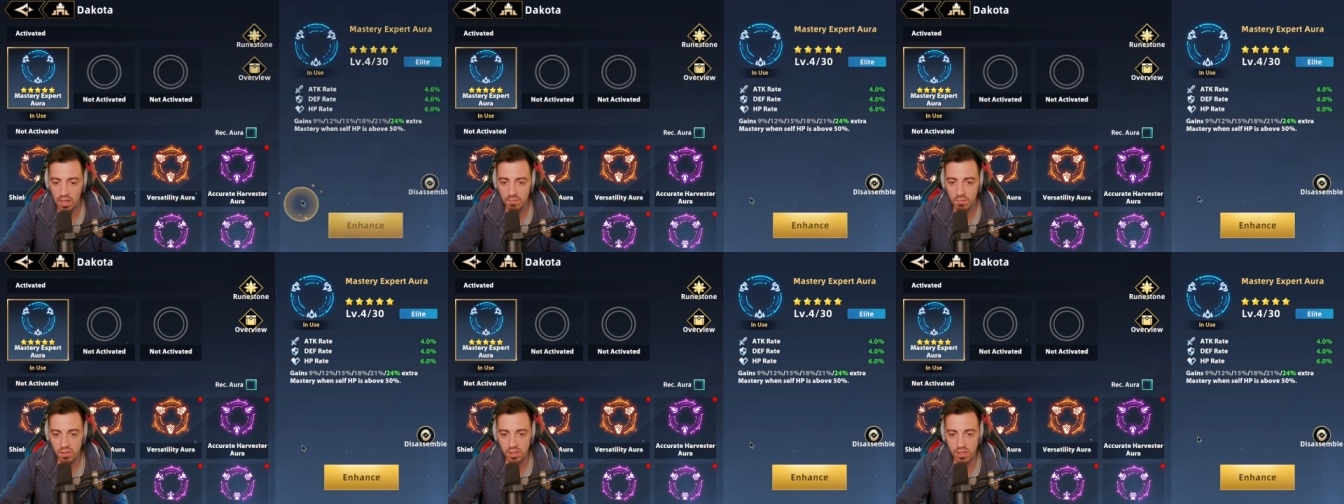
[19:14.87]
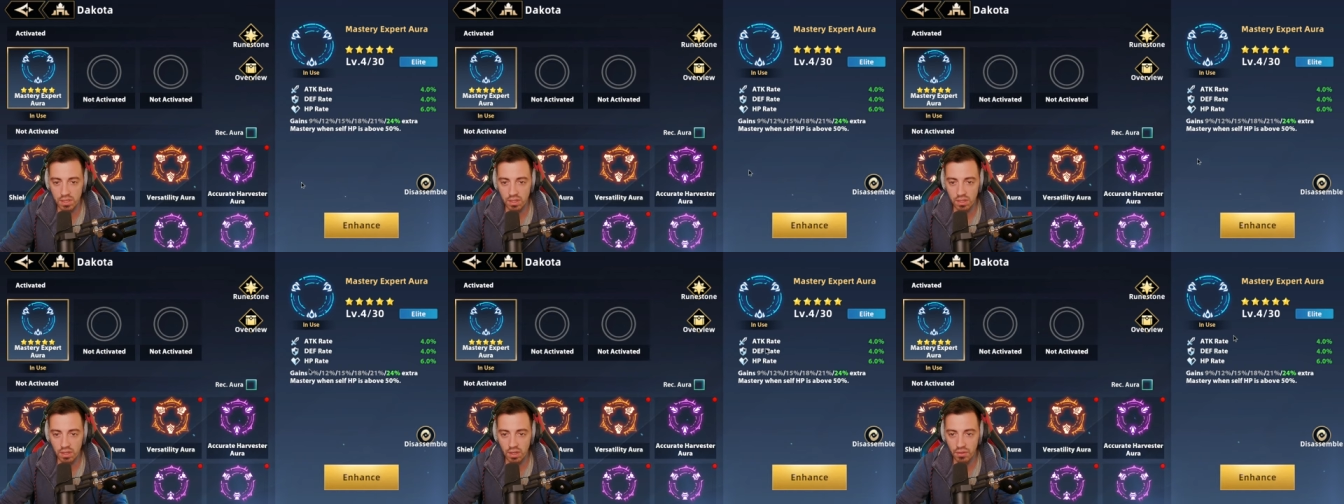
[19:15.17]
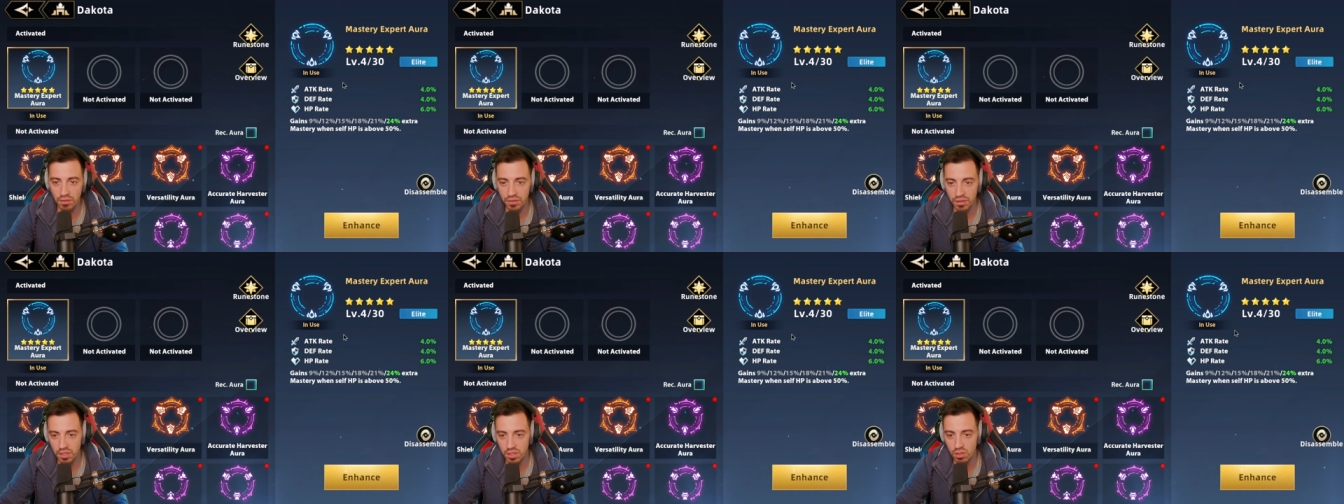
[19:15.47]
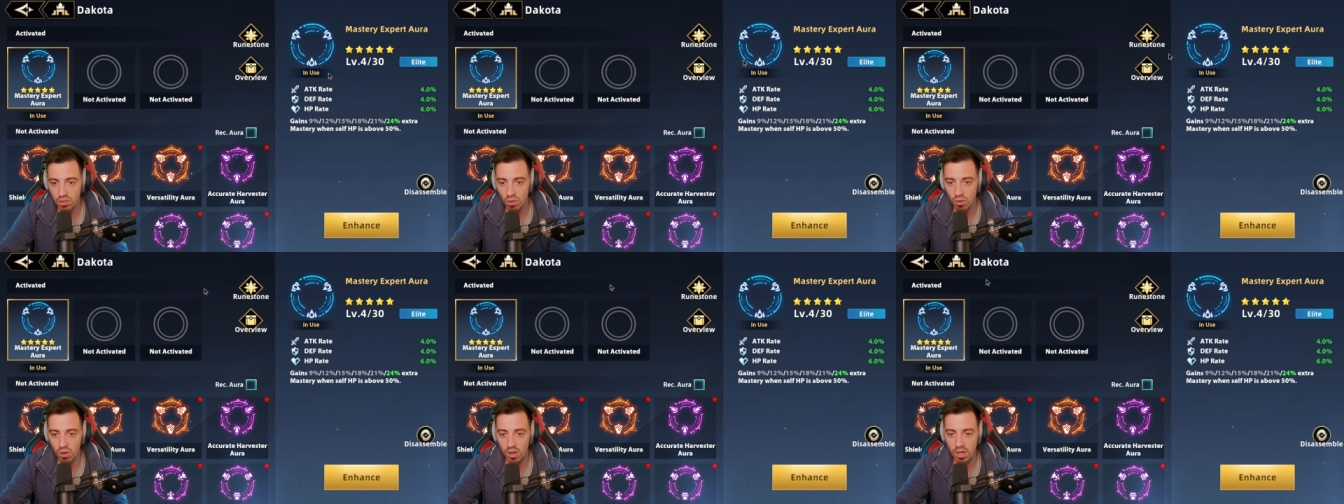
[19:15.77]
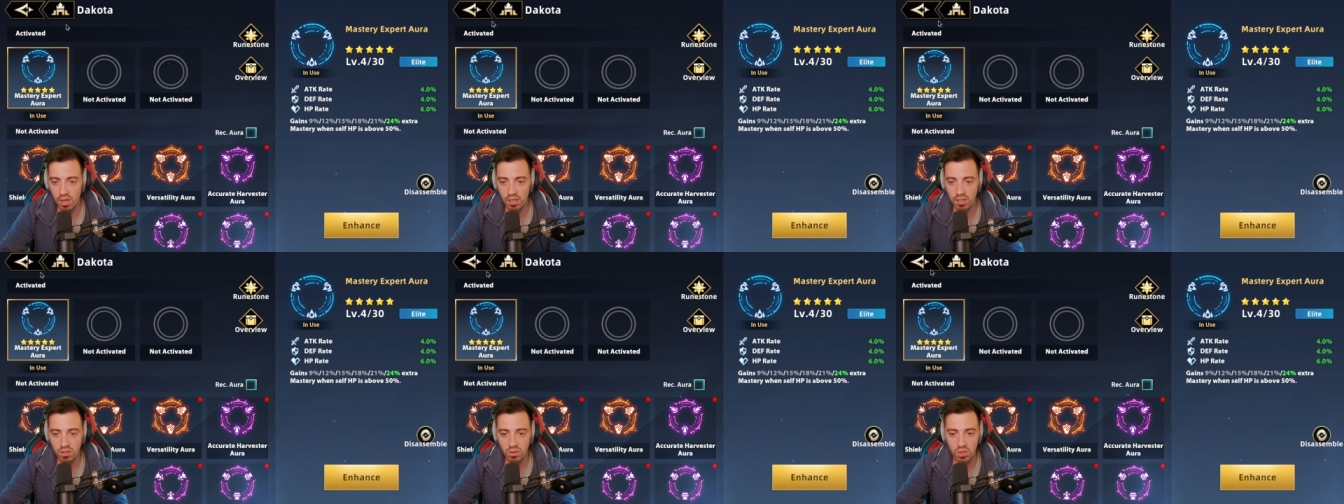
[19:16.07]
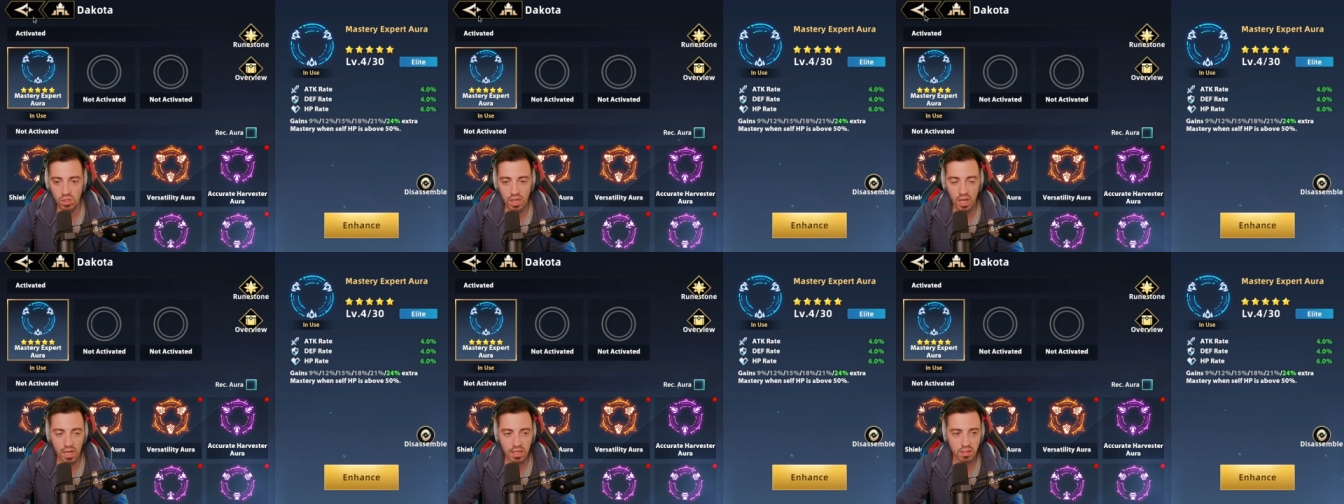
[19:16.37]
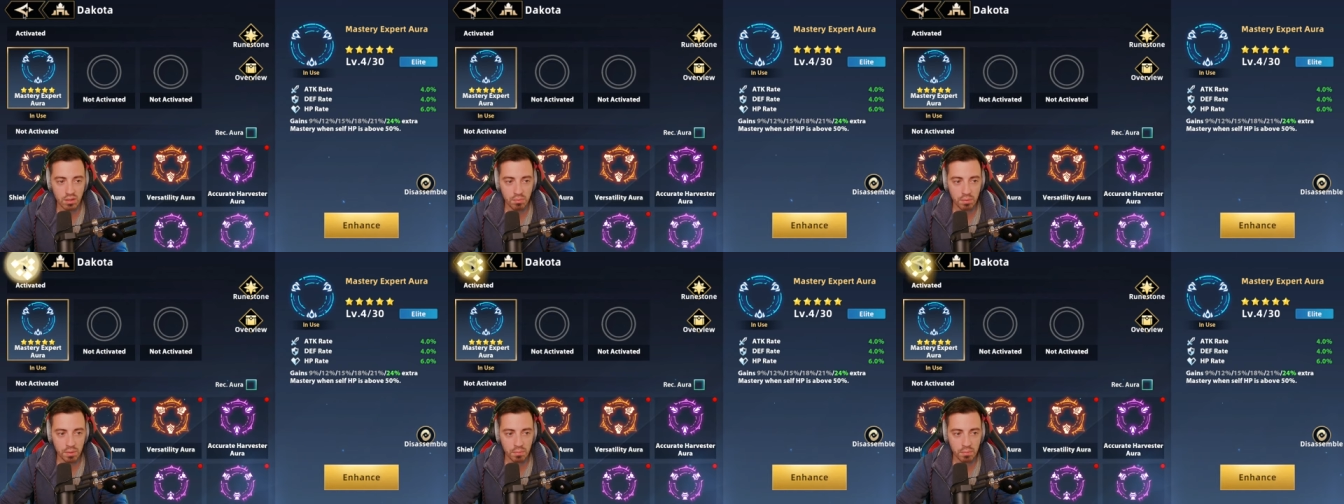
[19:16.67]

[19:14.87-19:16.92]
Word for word: using this aura, so she has a bit